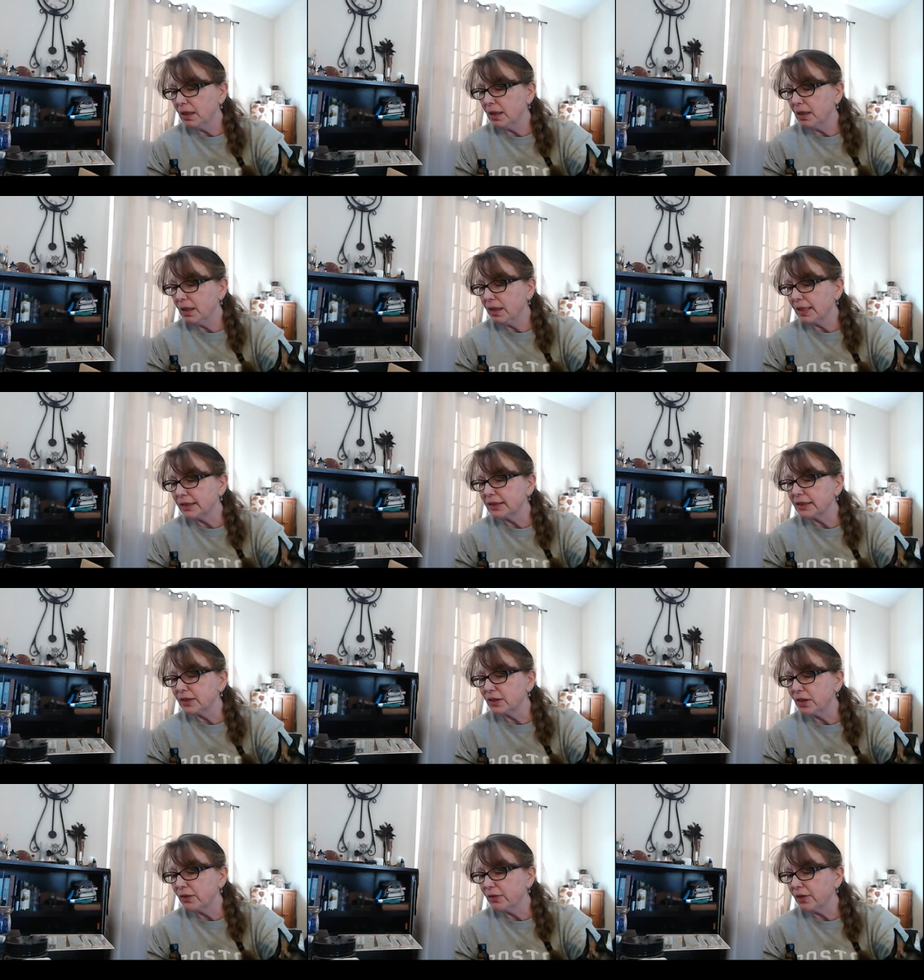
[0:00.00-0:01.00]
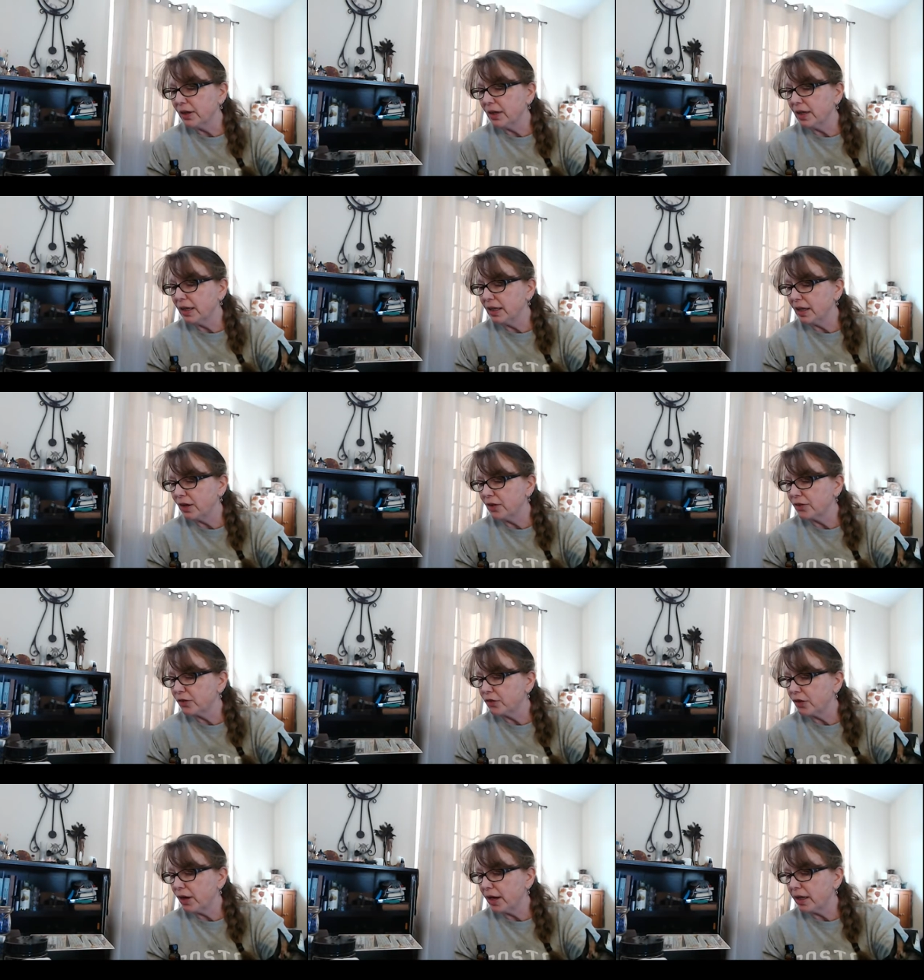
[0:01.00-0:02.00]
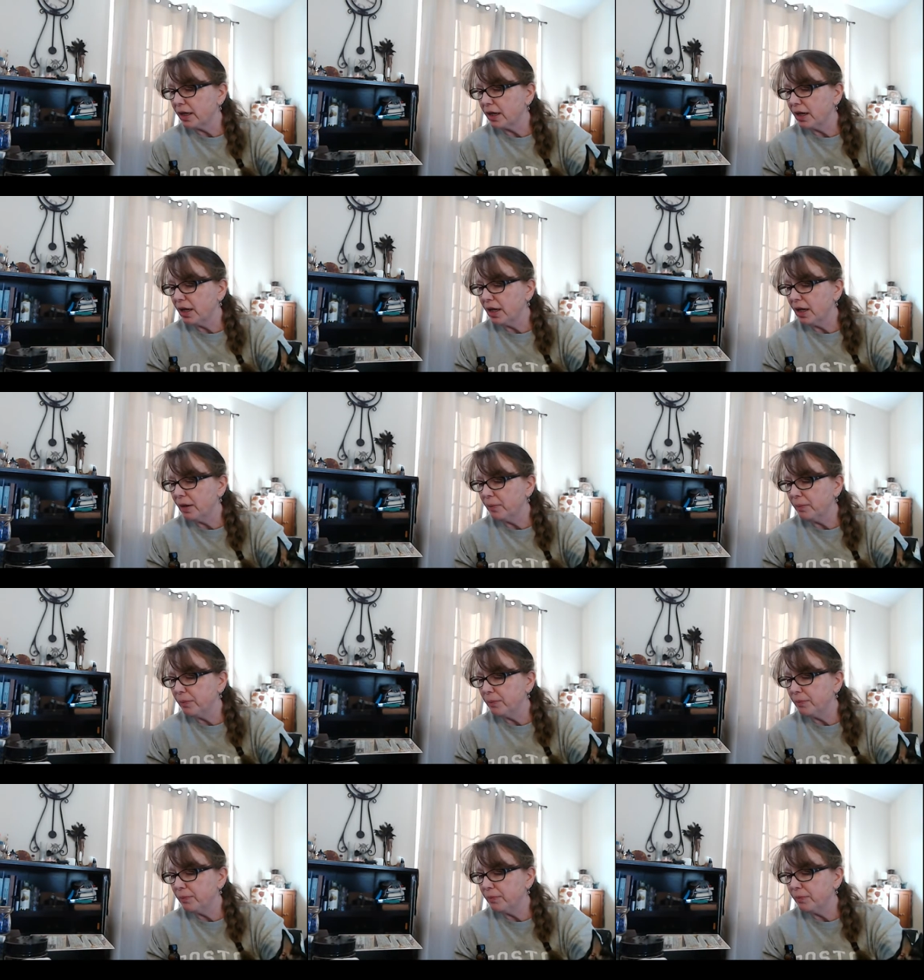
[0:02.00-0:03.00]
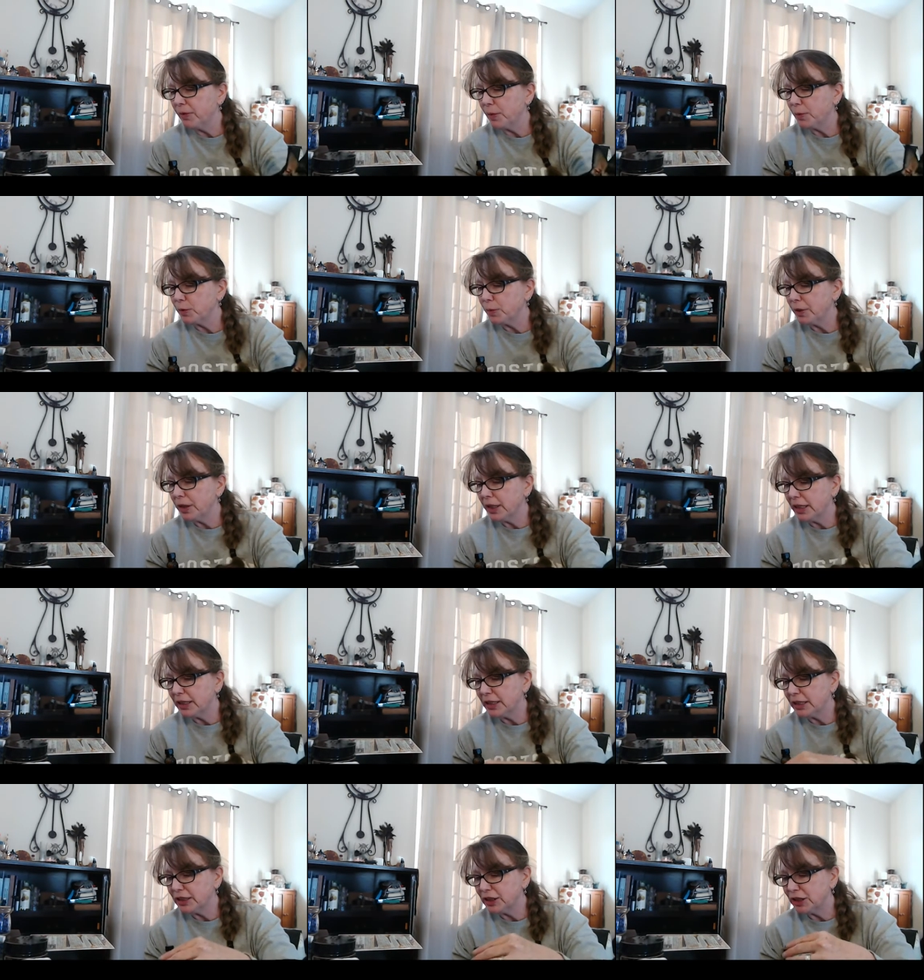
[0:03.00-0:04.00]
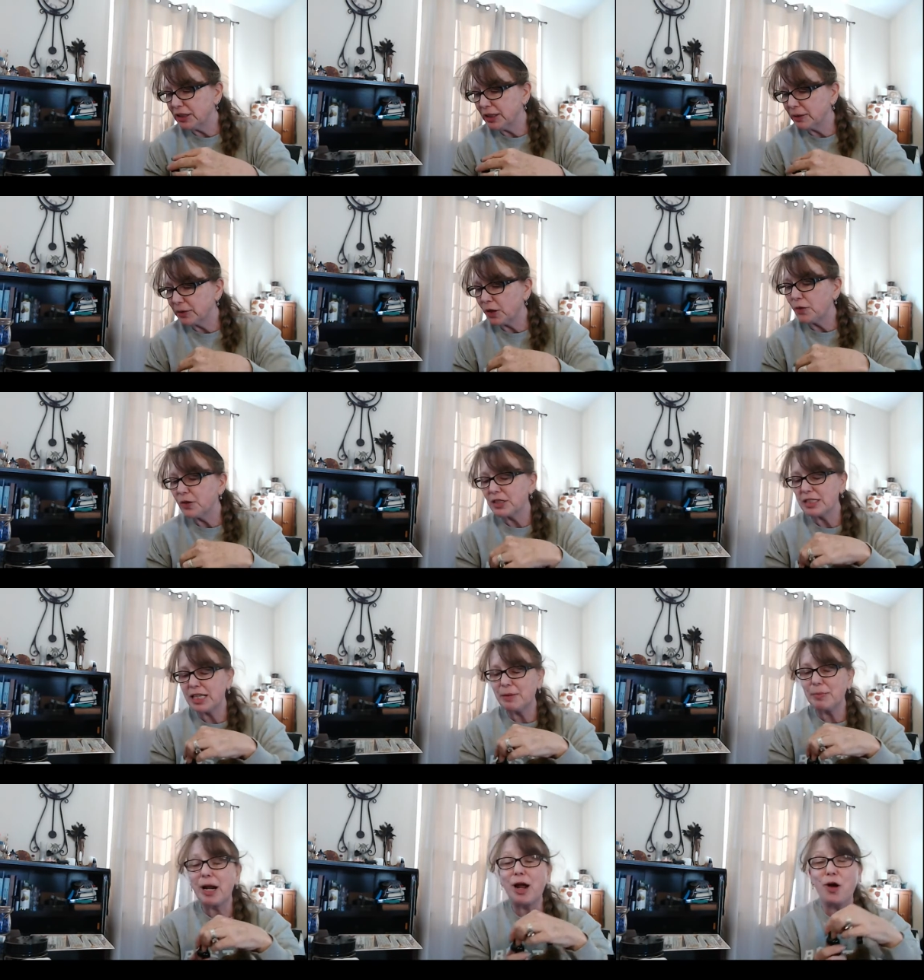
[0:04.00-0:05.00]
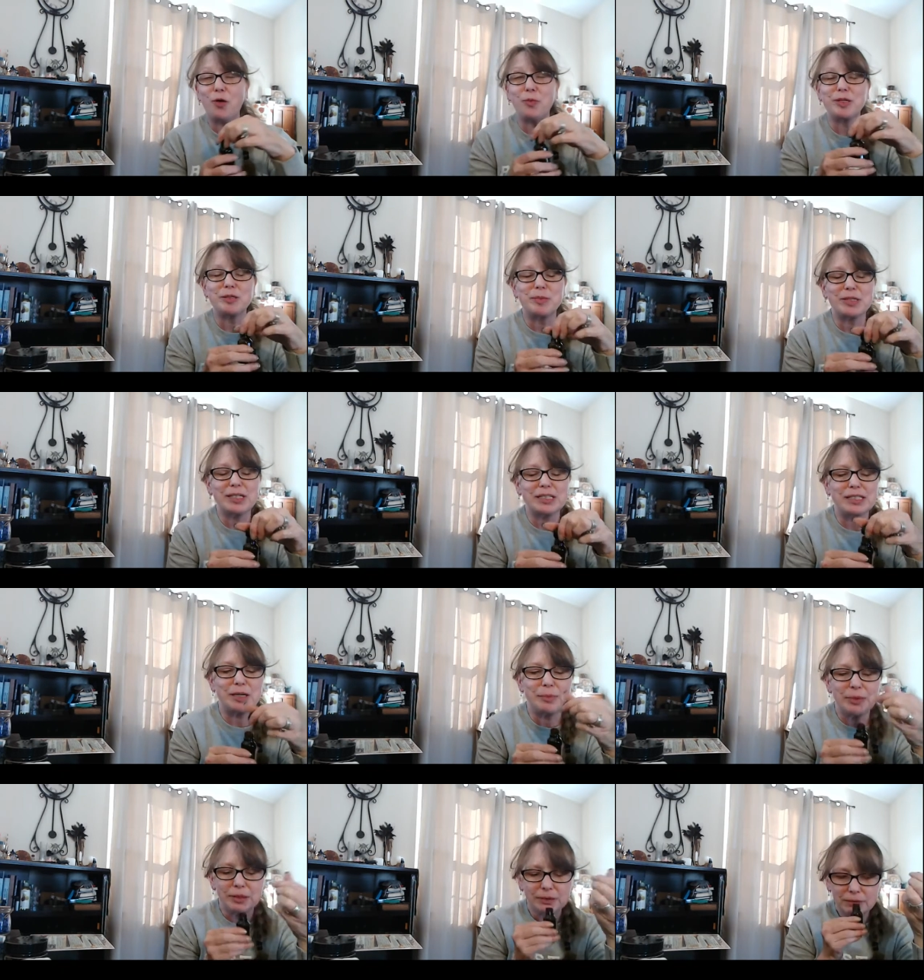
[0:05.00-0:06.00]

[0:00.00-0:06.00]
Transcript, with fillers: That's the salt. I lost track. Um, there was one thing that she said. Oh, the cinnamon. I hope it smells like cinnamon.